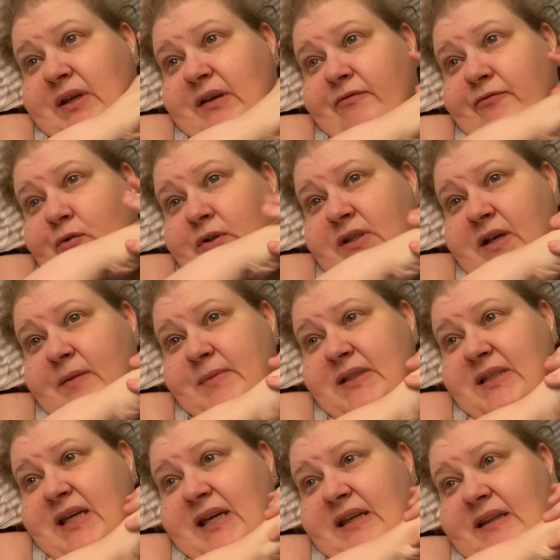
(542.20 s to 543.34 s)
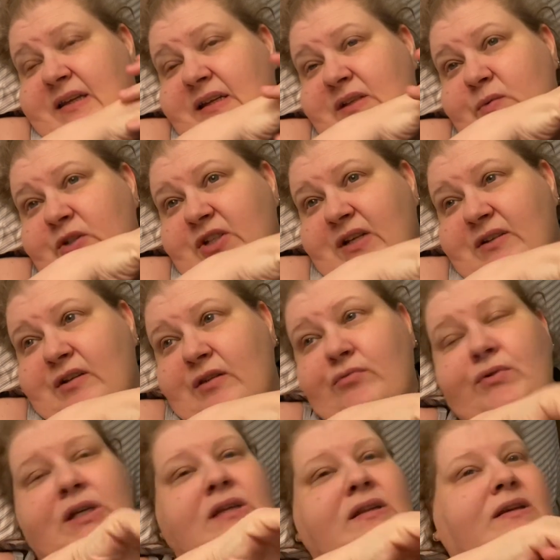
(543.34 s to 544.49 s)
it four times a day, then I switched out to
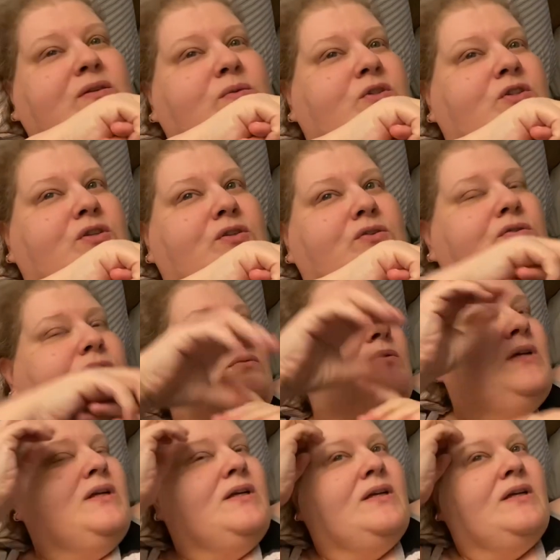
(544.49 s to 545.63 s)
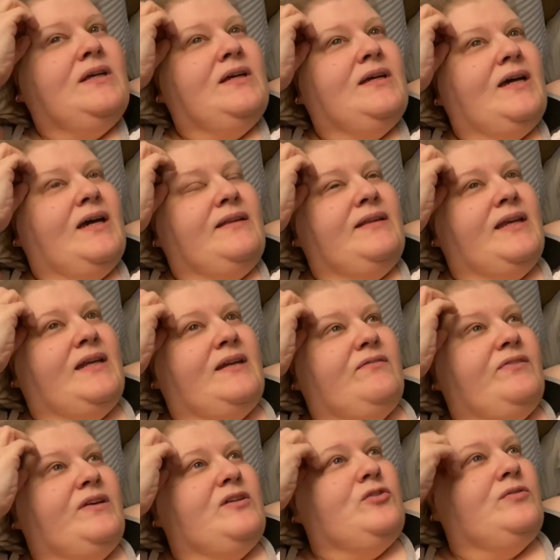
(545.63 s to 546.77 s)
three, then I switched to two. And then
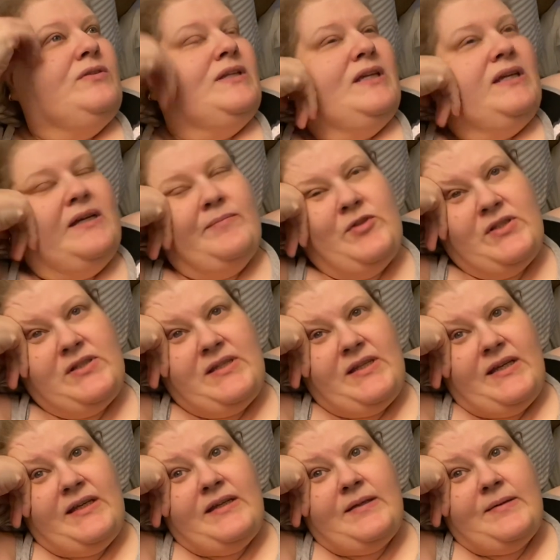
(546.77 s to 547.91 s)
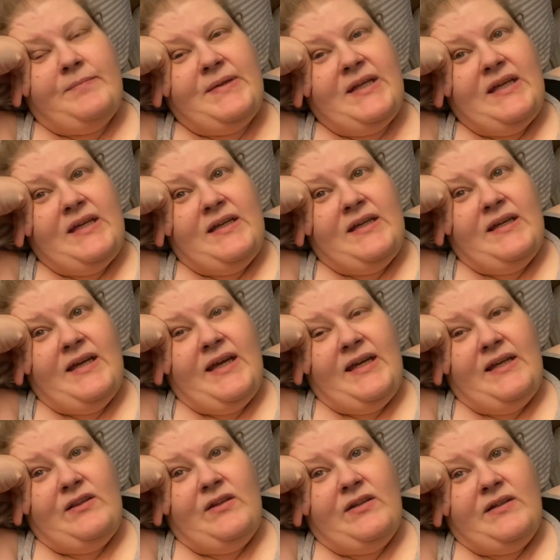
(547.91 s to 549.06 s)
eventually I'm just like,
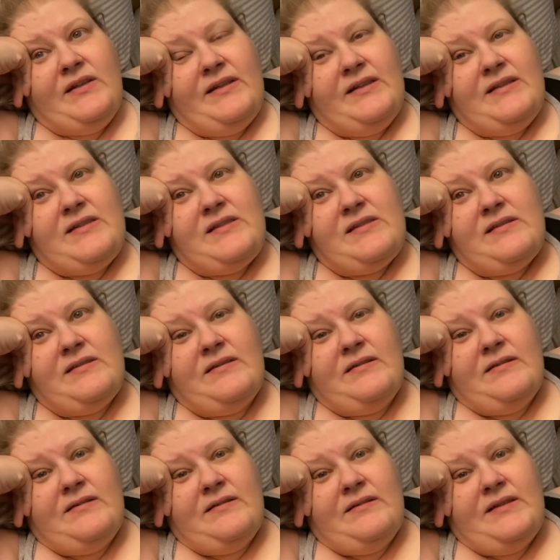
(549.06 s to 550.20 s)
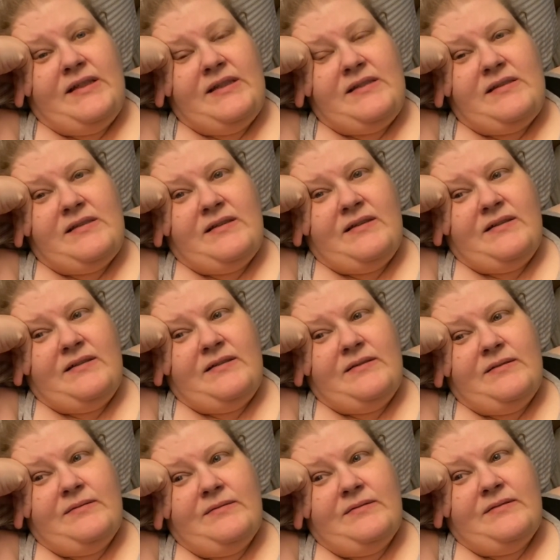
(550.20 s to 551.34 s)
hey, look, it's, it's, uh,
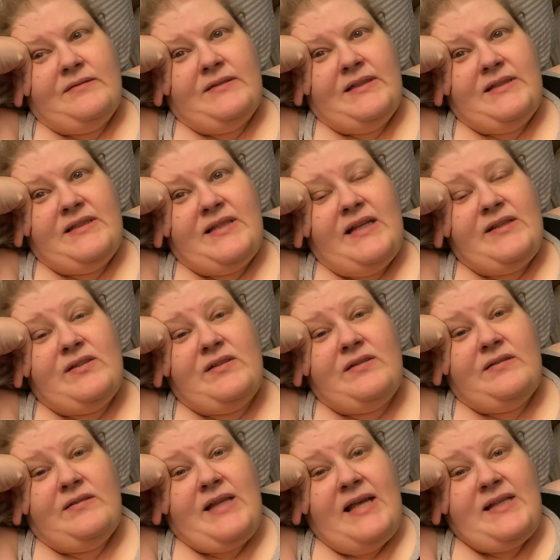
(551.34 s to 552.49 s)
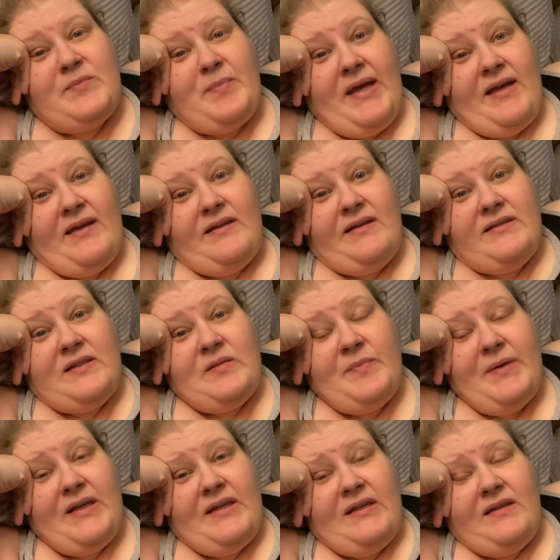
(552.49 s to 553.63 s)
it's not as bad as it's
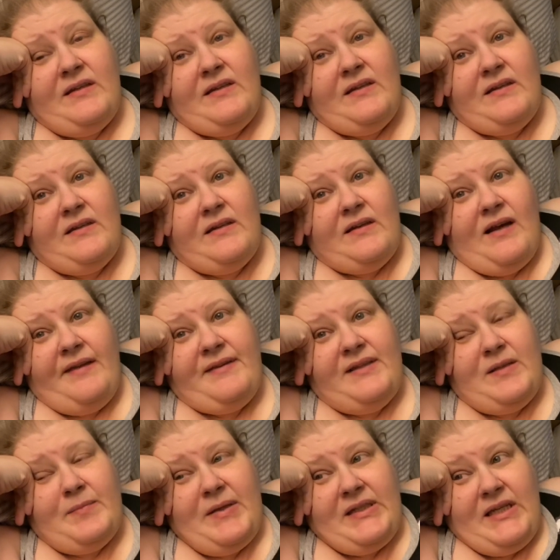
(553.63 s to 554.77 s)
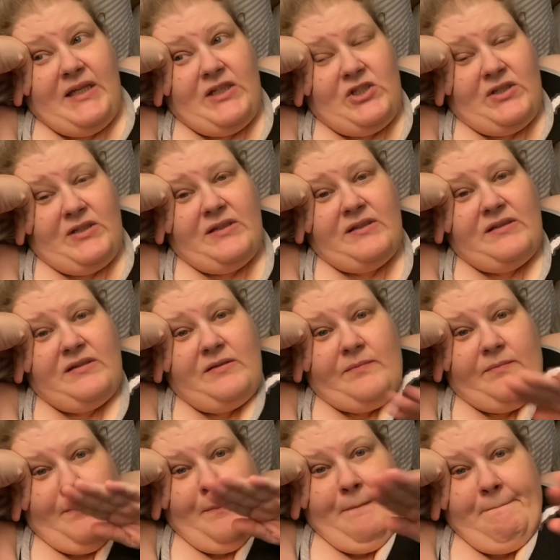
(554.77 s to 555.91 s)
been. I think the medication is
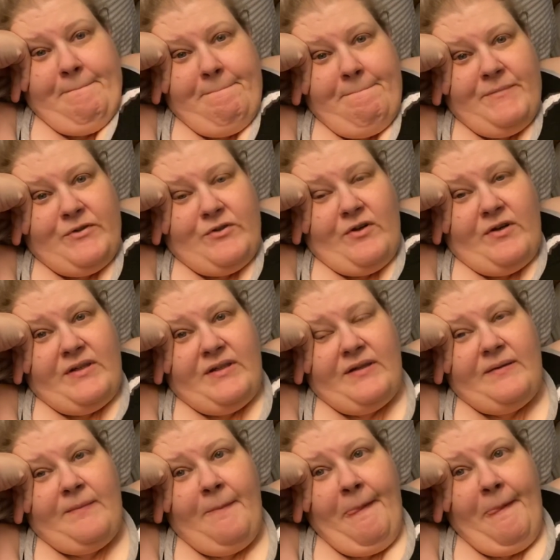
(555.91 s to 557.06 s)
starting to